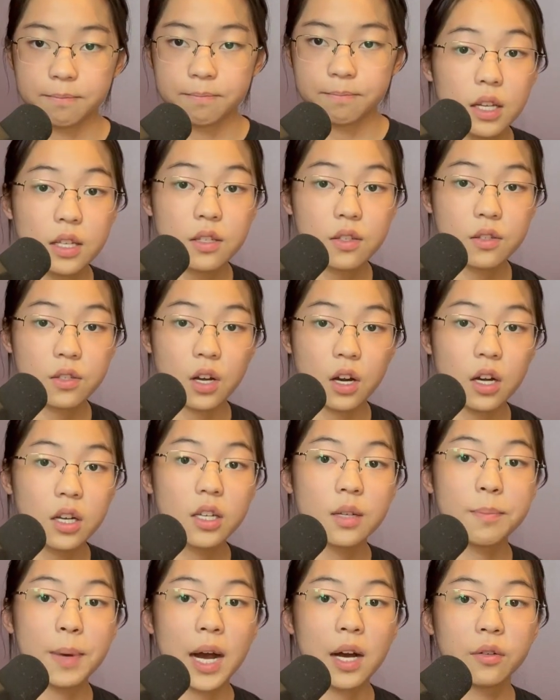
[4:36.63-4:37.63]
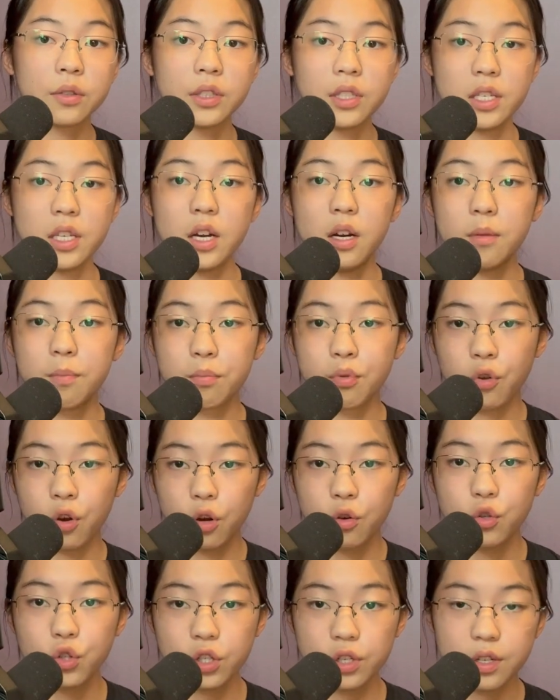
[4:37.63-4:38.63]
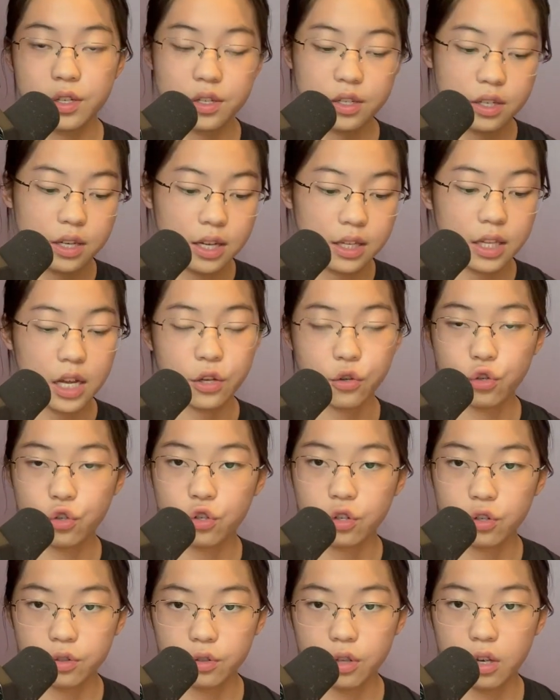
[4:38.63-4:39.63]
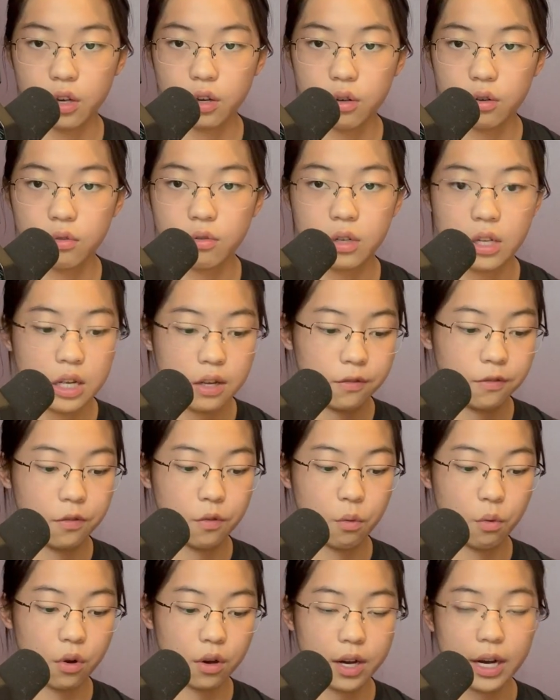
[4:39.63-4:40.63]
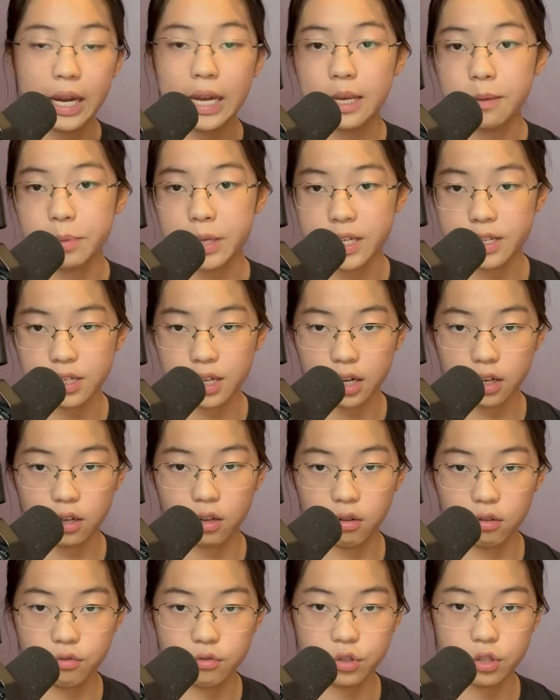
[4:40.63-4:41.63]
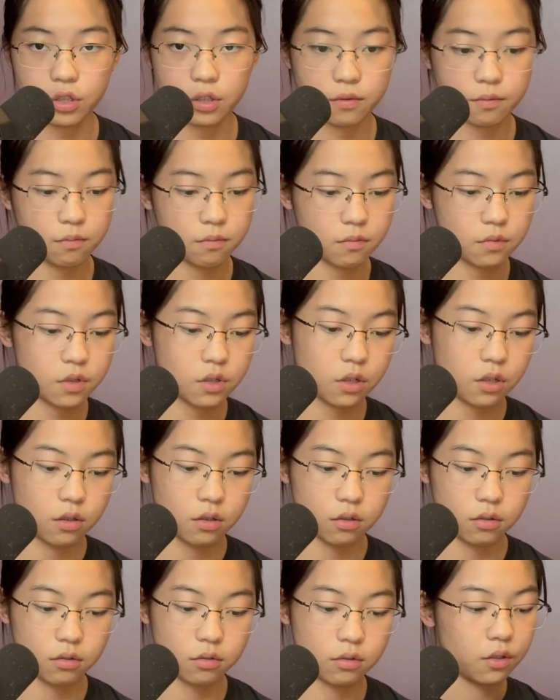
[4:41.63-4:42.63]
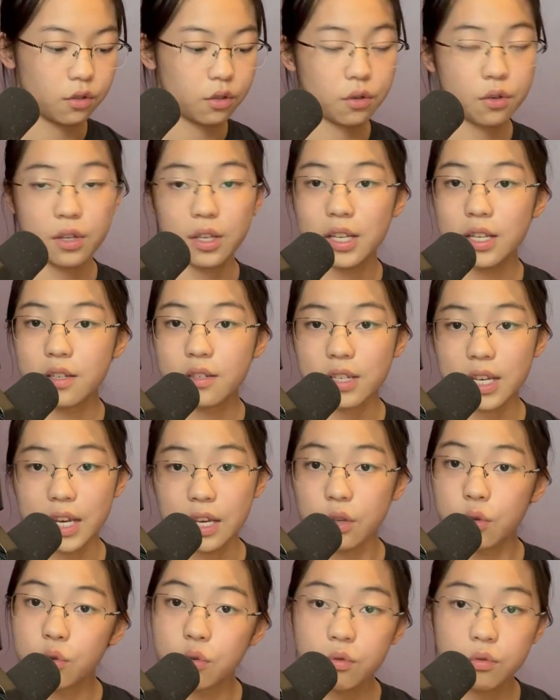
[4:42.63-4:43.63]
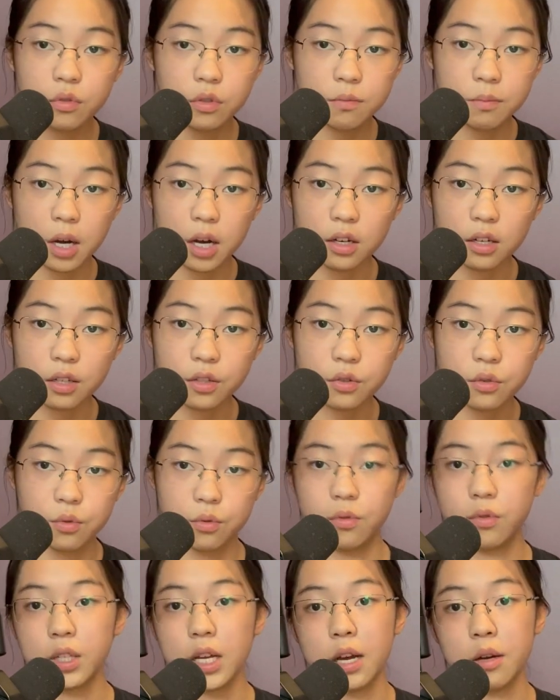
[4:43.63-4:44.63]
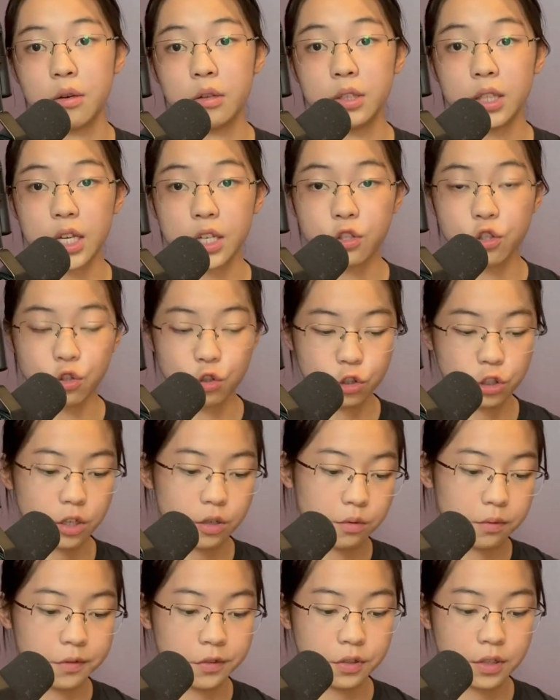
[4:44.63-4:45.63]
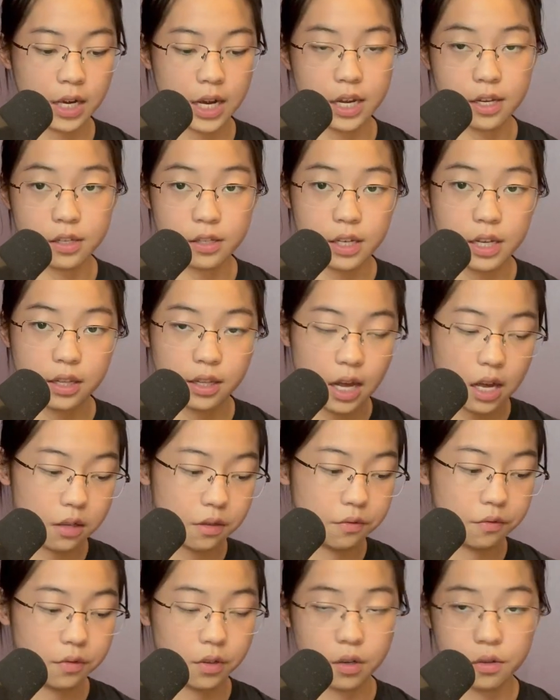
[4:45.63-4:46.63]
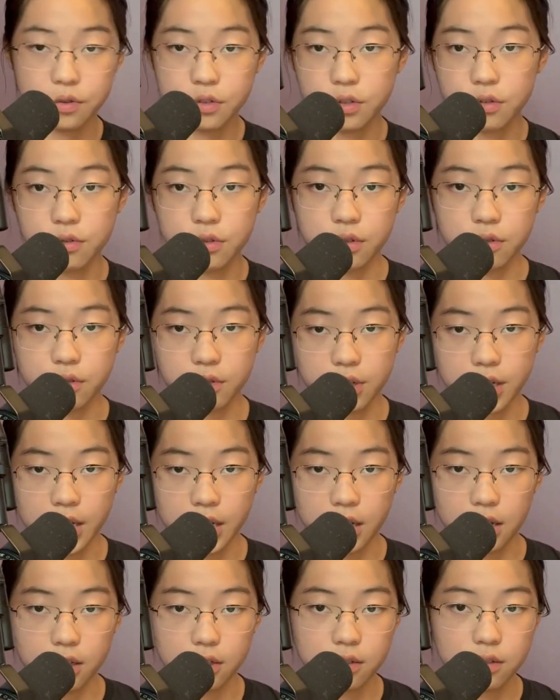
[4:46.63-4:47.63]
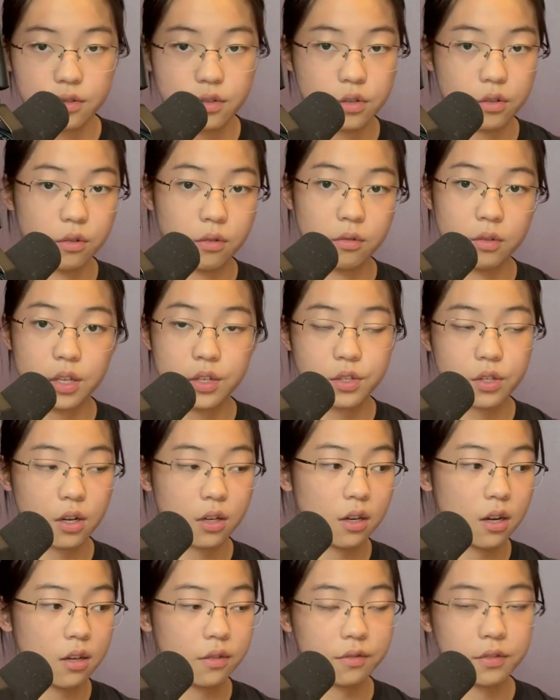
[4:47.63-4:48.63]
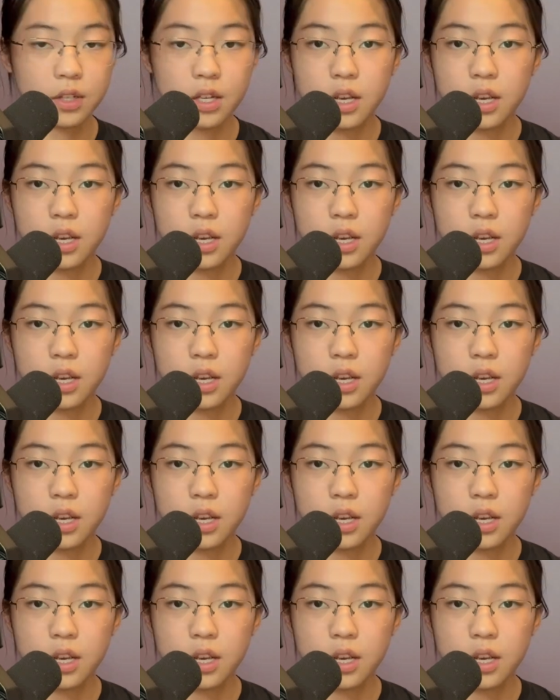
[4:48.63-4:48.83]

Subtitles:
Let's talk about the approaches that you should know for AP Psychology. So there is a cool mnemonic tool that I would like to share with you guys, and that involves using your hand. So let's start off.